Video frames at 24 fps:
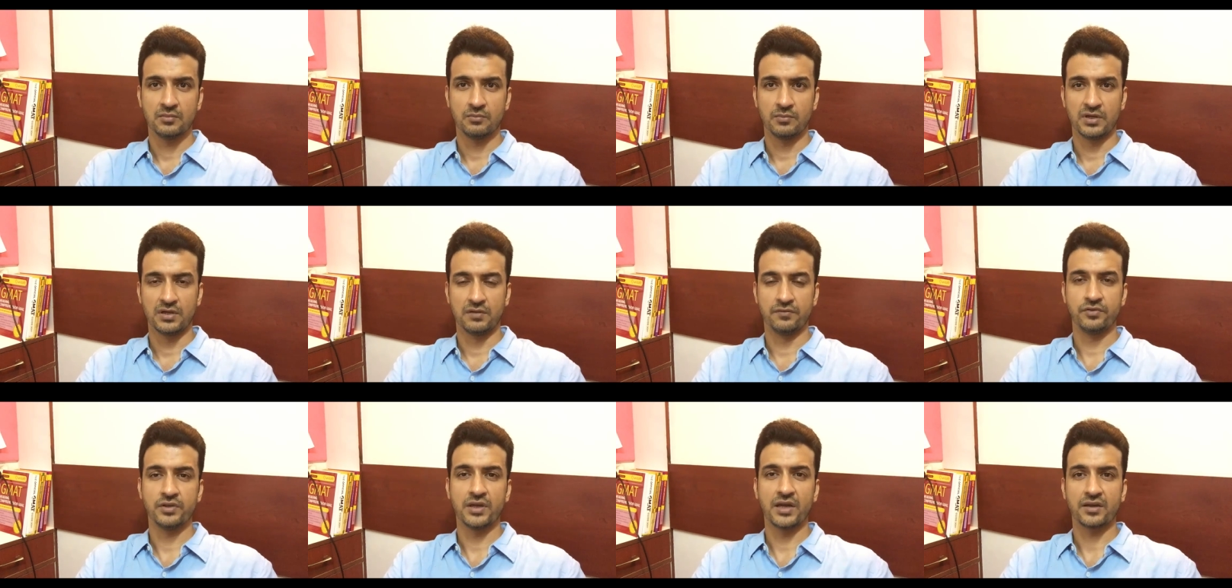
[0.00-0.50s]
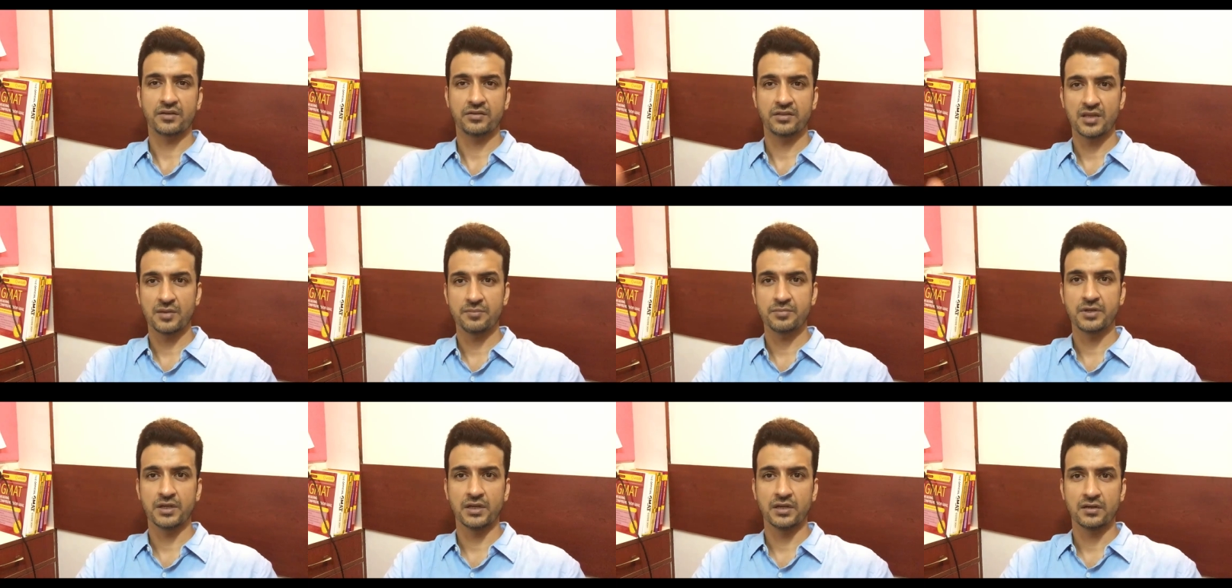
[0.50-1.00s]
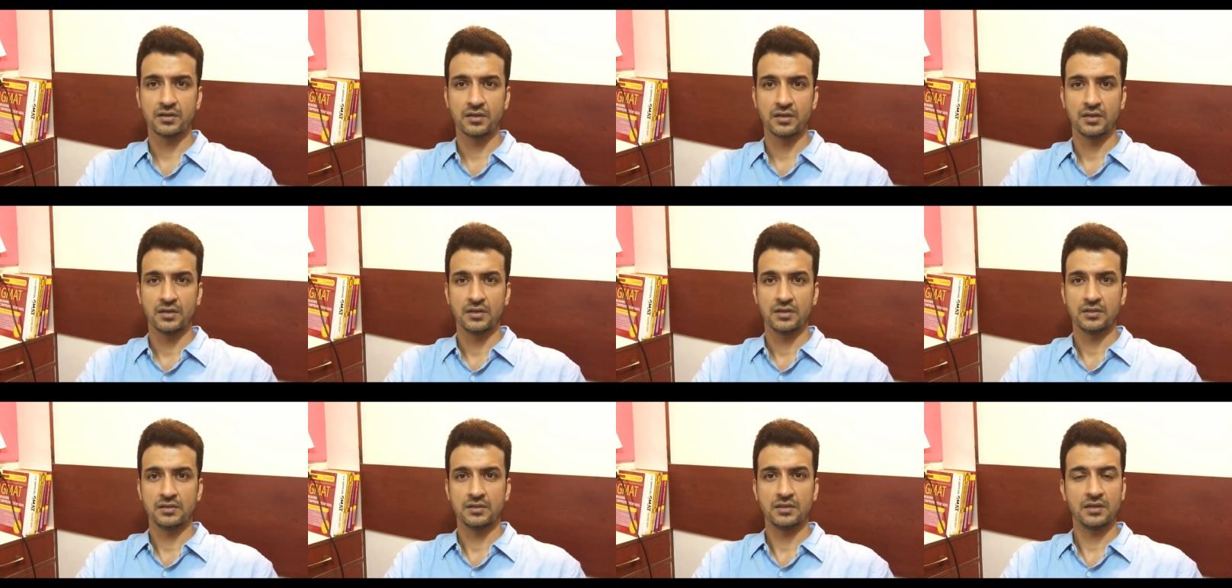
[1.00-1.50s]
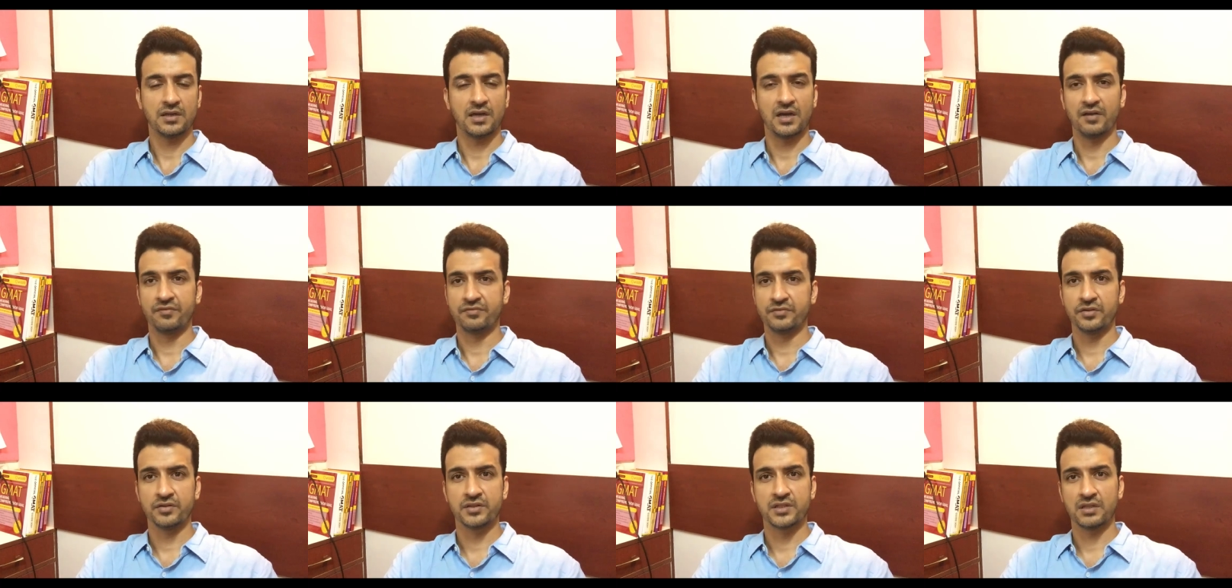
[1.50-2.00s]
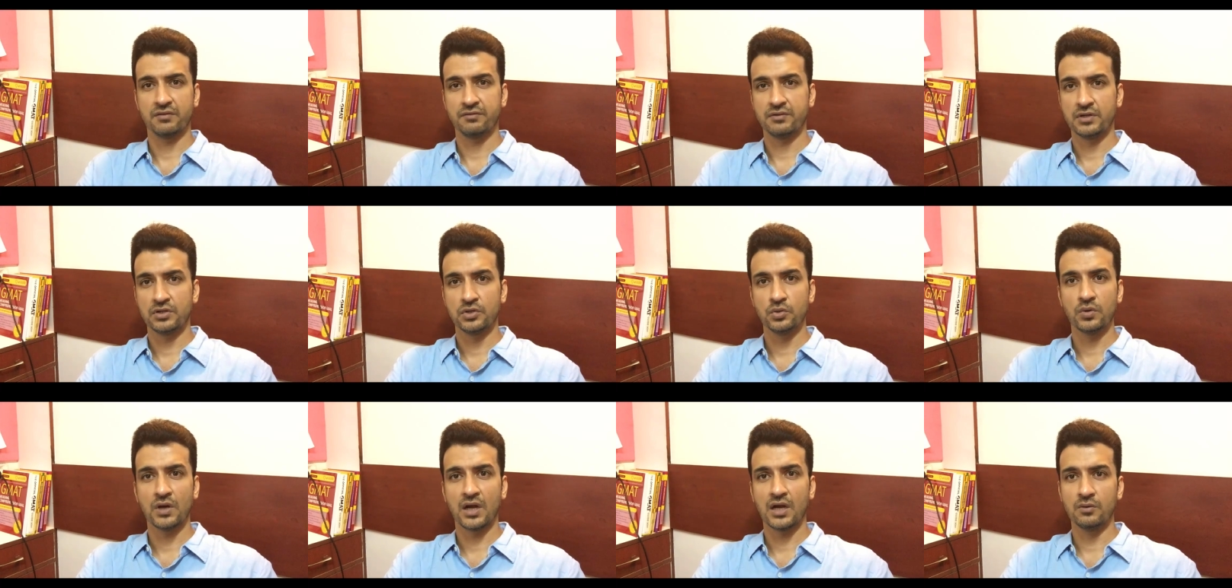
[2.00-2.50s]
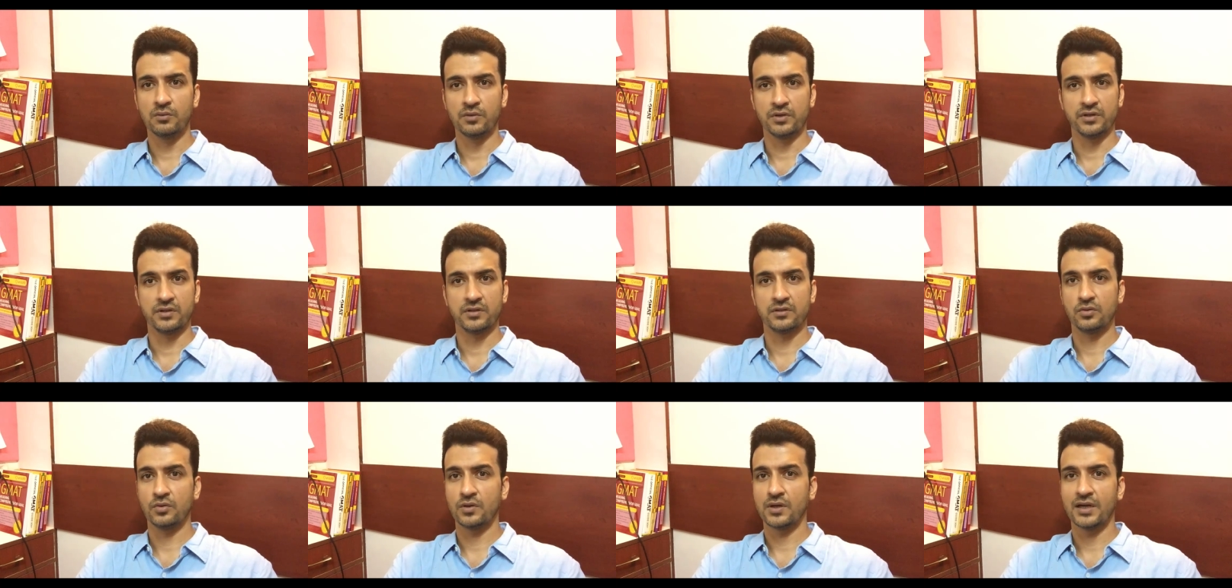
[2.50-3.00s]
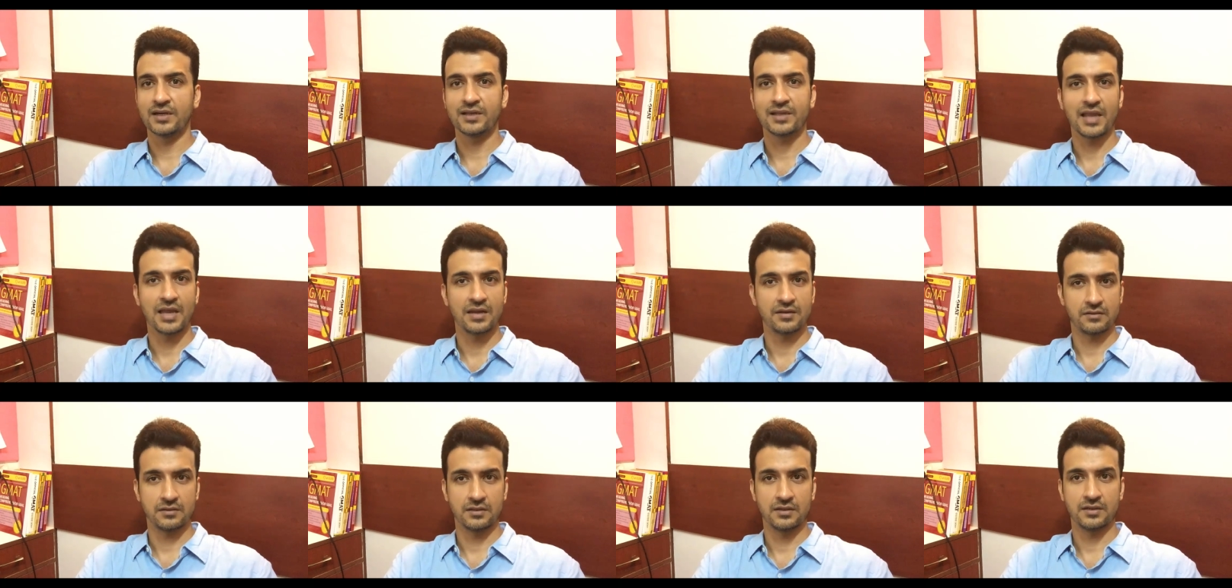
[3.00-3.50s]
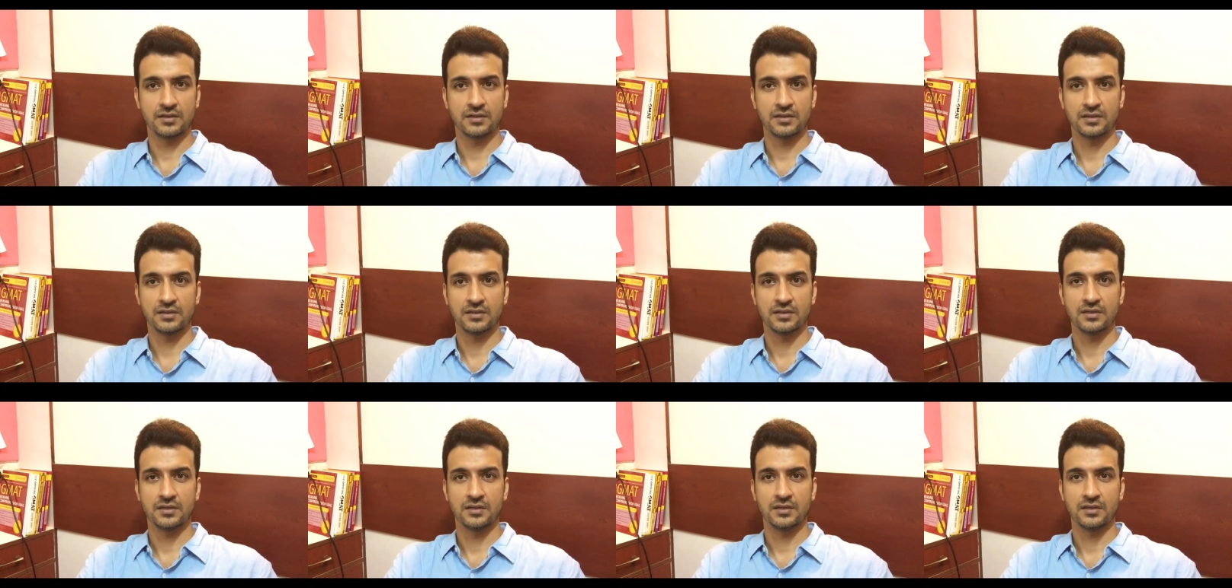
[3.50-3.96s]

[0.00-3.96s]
But if you accept it, then after 72 hours, you can't cancel it.